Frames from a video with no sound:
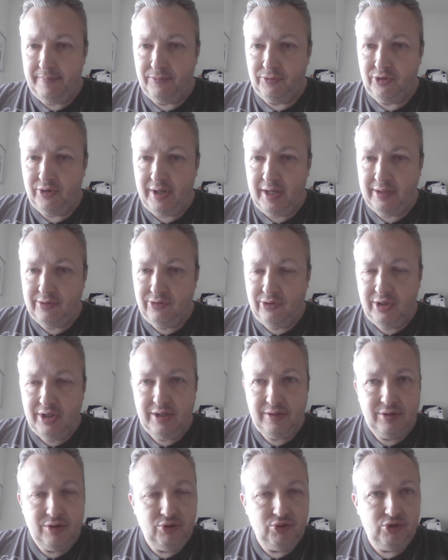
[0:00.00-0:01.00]
so that's
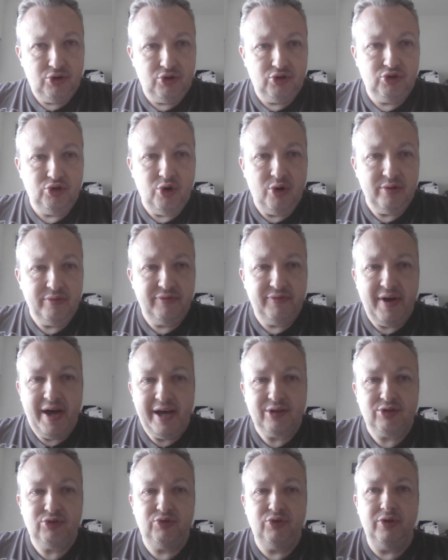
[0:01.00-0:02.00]
it. Those are the song
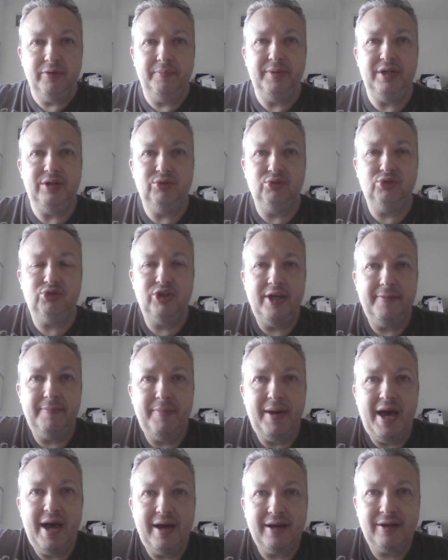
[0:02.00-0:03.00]
facts for the Beatles Get
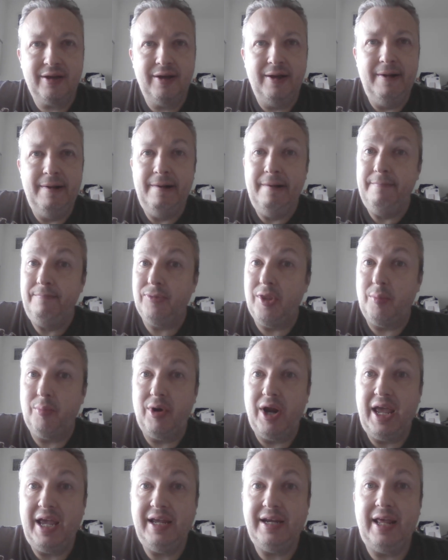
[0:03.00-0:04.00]
Back, number
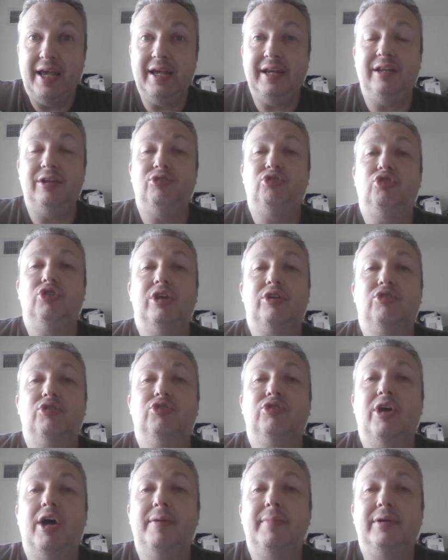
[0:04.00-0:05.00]

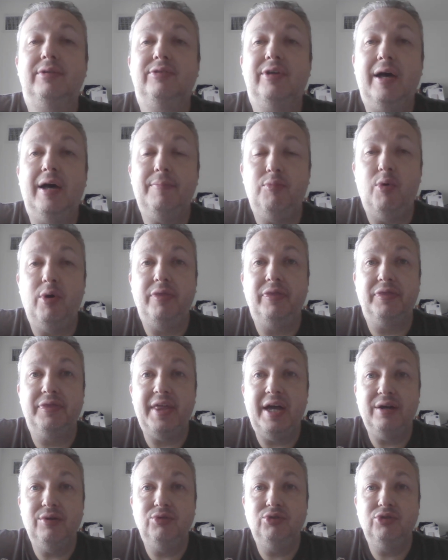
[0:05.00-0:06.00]
886 on my top 1000
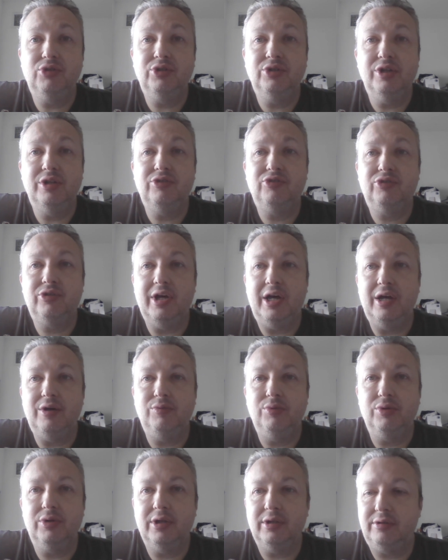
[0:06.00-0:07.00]
list. I
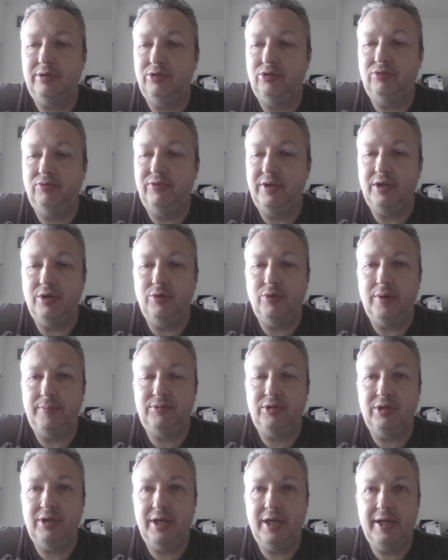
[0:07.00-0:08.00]
will get this video up
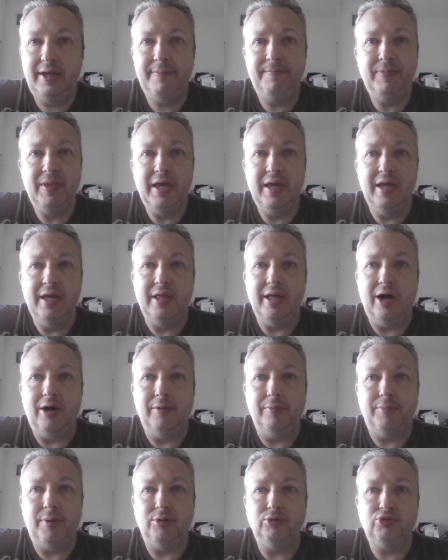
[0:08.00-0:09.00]
today.
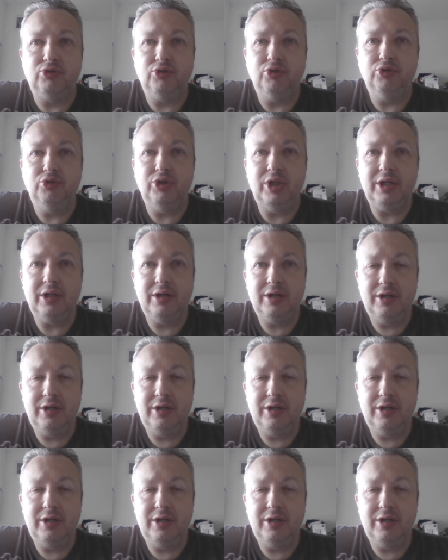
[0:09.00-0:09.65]
I'll post a link